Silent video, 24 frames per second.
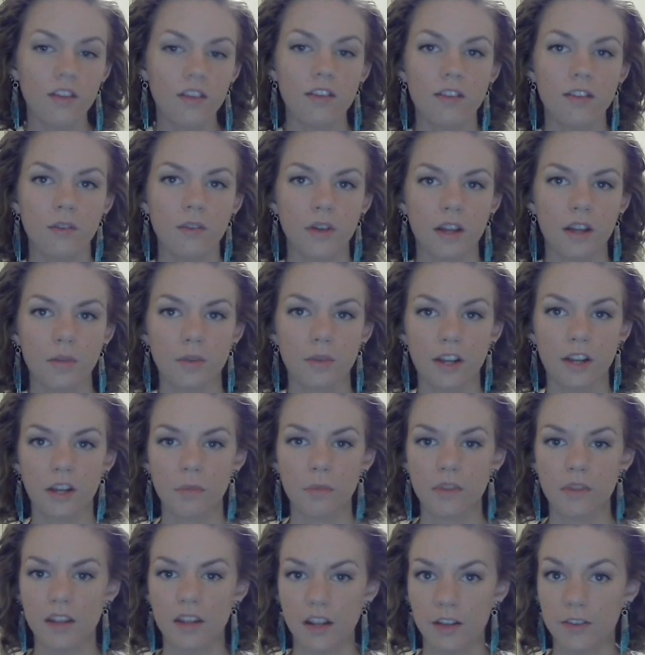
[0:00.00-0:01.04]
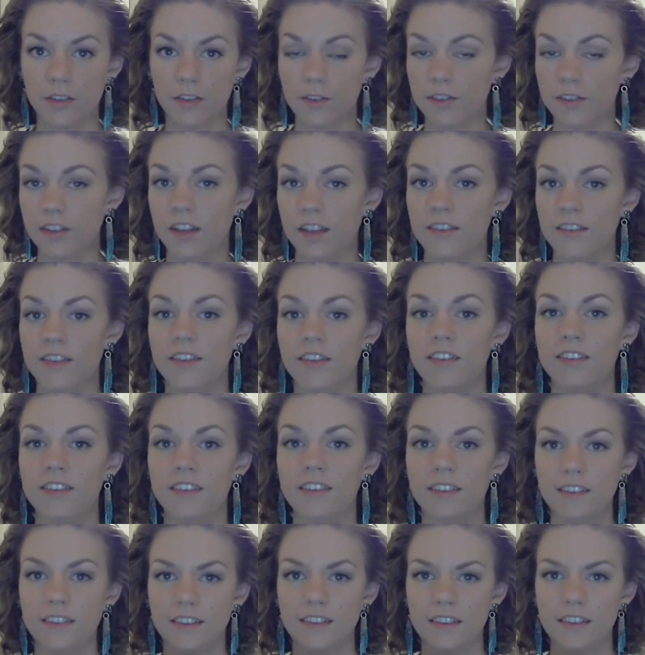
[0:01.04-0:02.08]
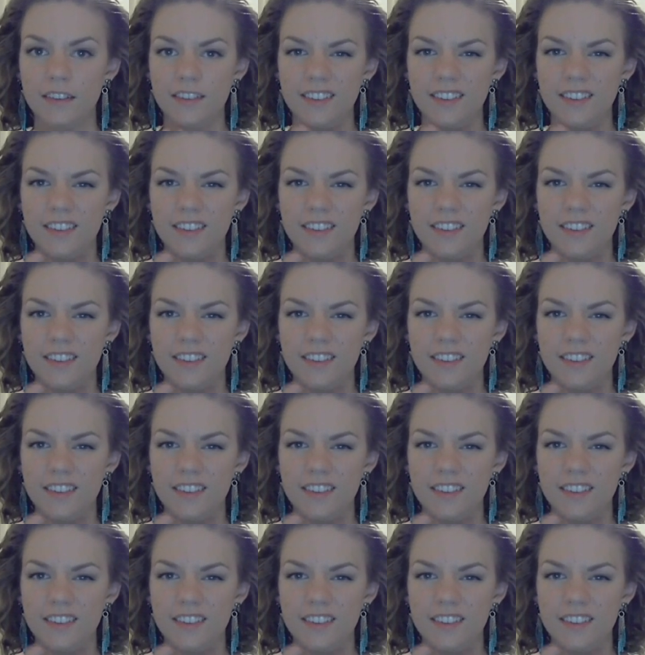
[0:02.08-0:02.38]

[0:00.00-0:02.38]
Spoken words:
So I'd recommend exercising, since this